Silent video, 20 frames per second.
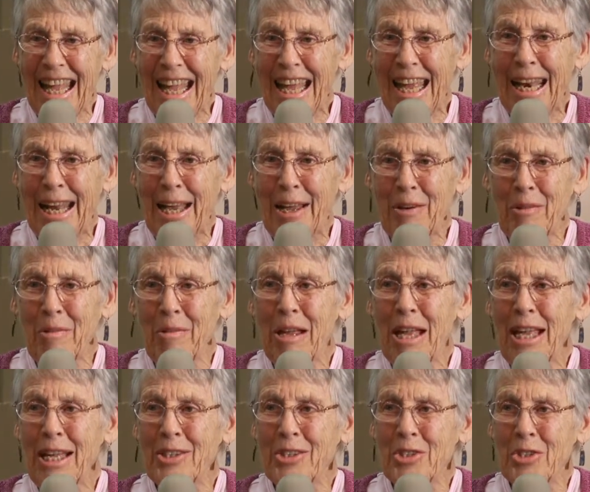and I
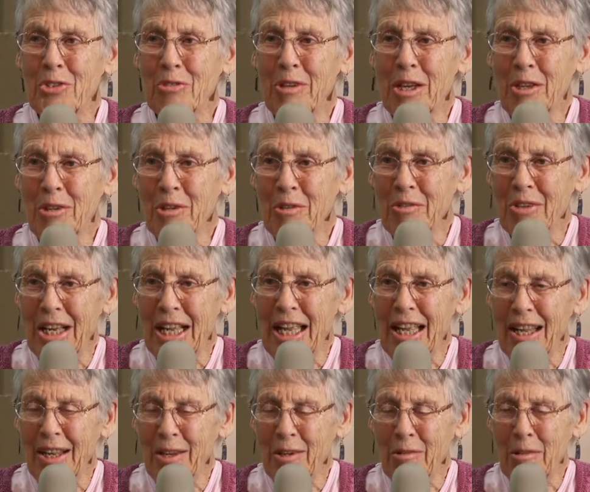ran straight over to
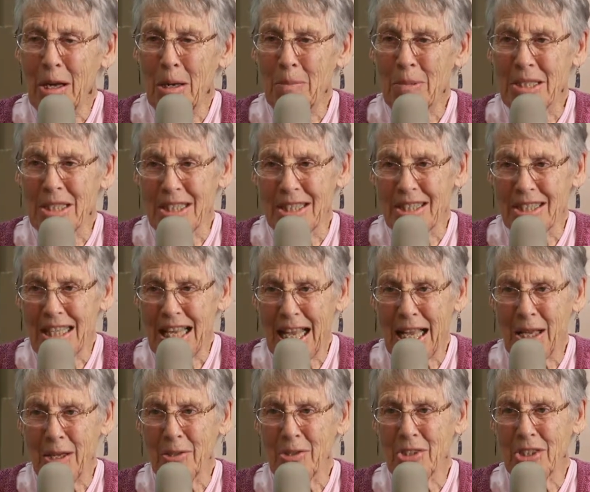Allie Robinson's
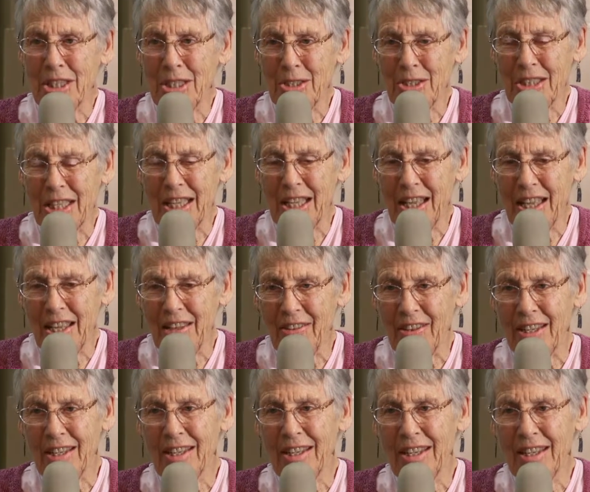house. He's the guy
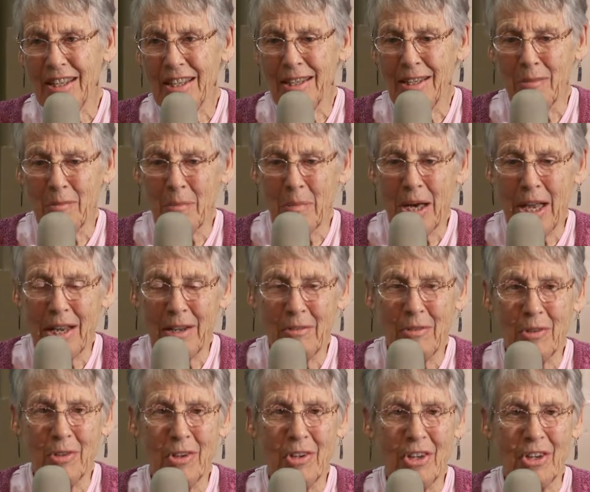that had bought it
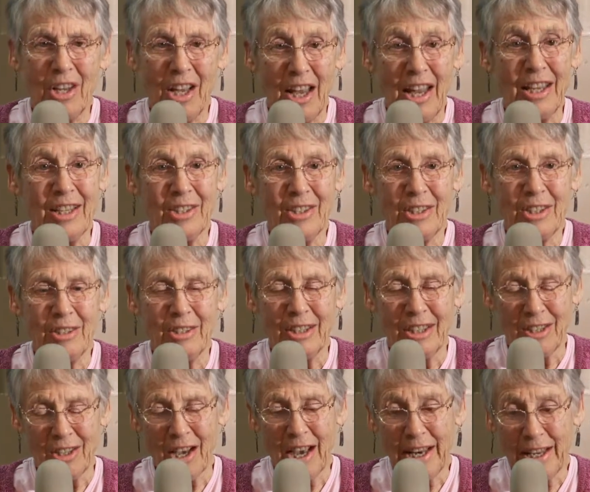for, who got, us,
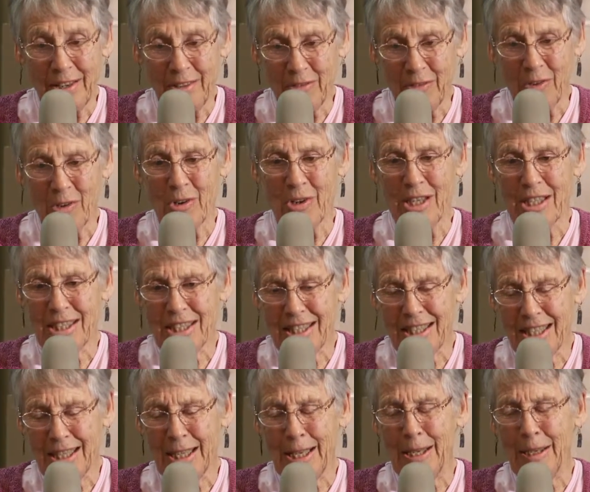got it for us.
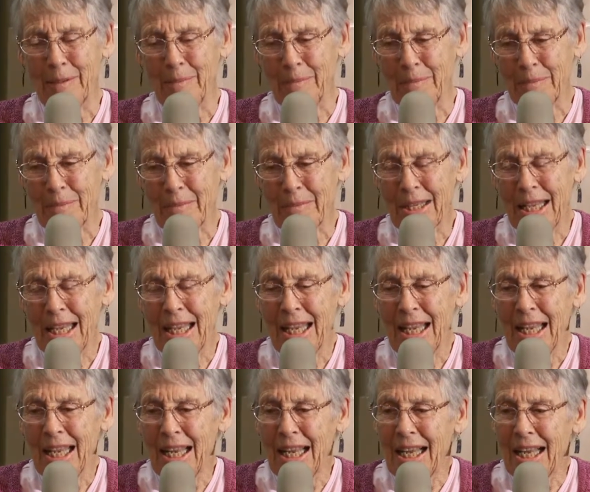Um,
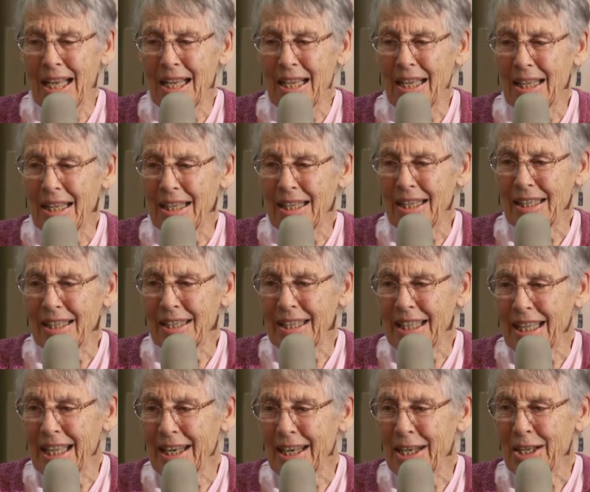uh,
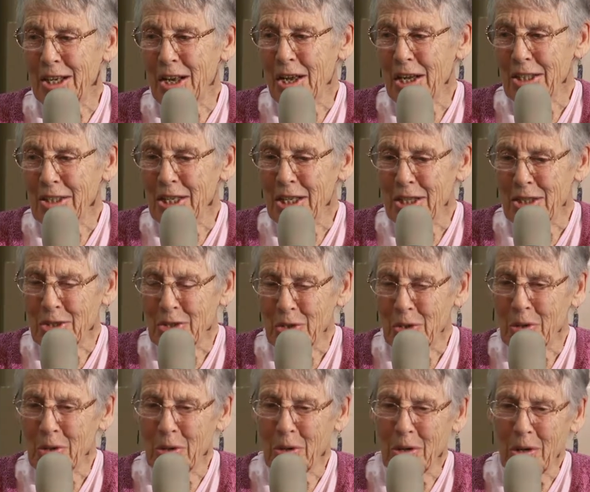and I knocked on his
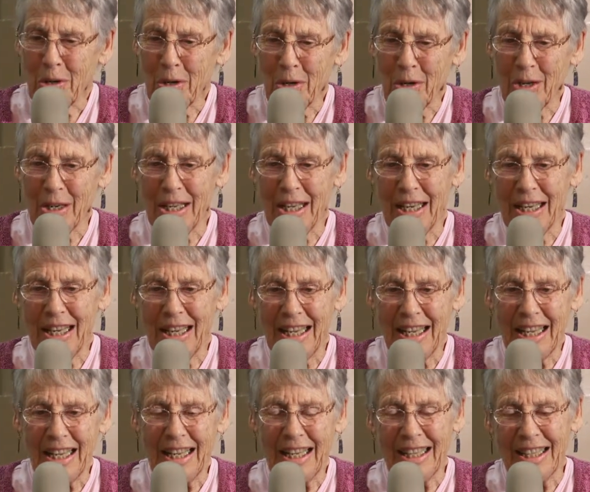door and
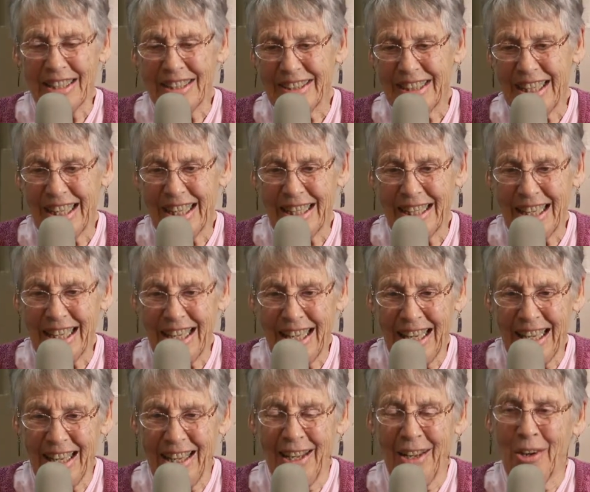I said,
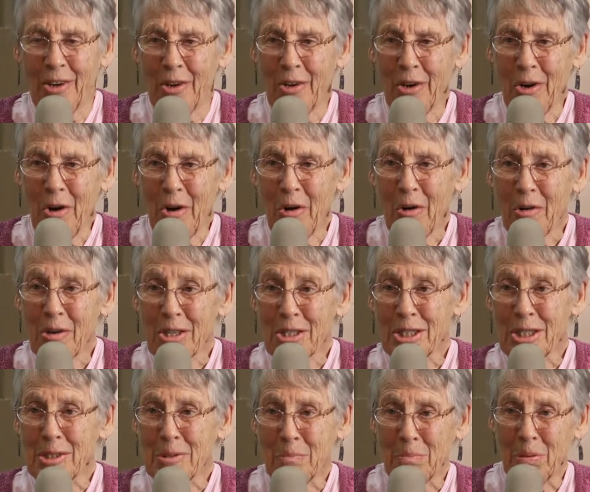Our horse
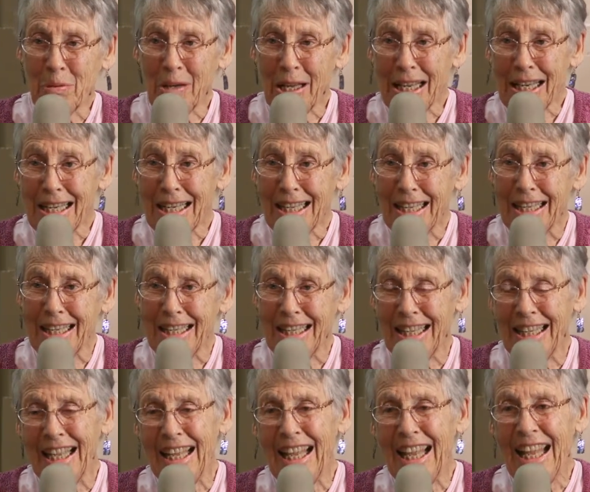is pregnant.
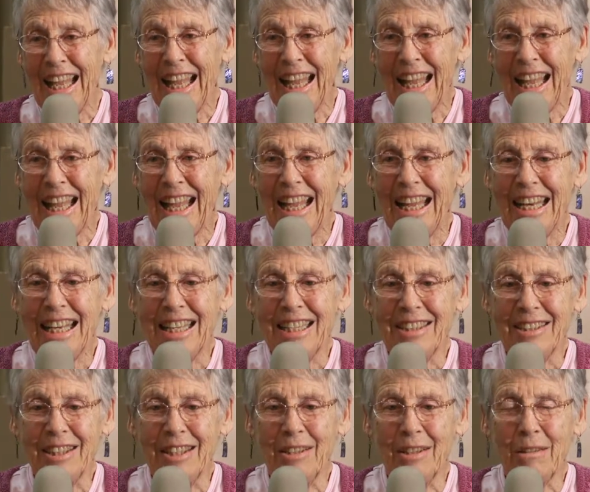And he
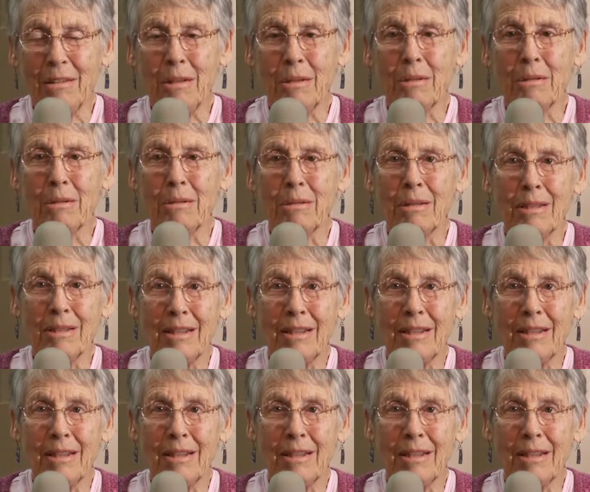said, Oh,